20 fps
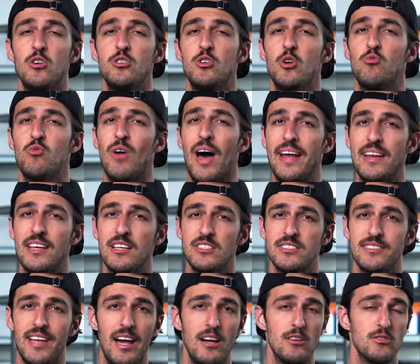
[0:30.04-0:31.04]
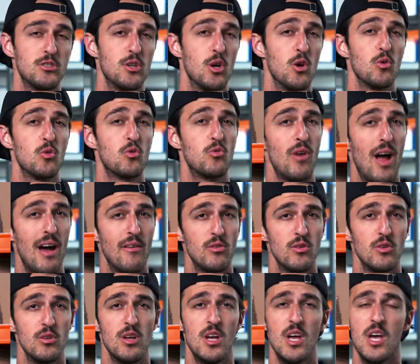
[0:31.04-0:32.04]
on your riding style, so
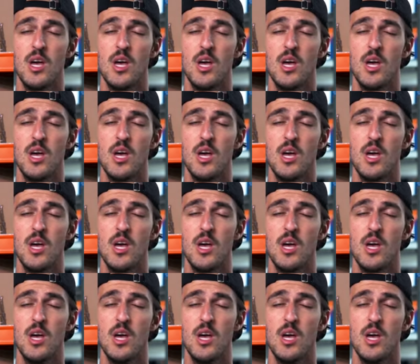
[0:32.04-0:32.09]
gravel,